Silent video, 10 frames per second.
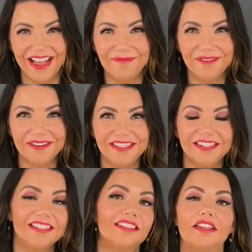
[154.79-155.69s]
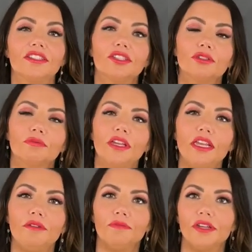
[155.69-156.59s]
I'm going to discuss
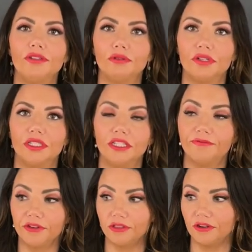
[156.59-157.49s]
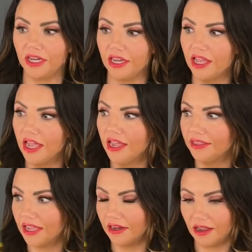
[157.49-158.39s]
three resources for learning
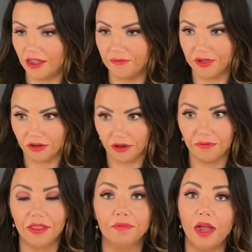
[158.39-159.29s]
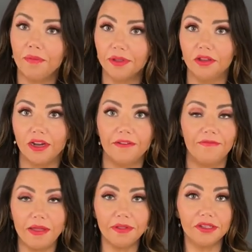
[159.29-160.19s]
that are rather popular and
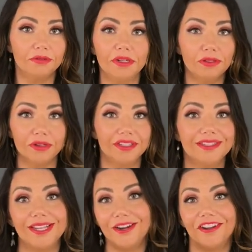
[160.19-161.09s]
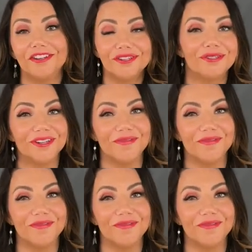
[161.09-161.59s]
fabulous resources in our industry.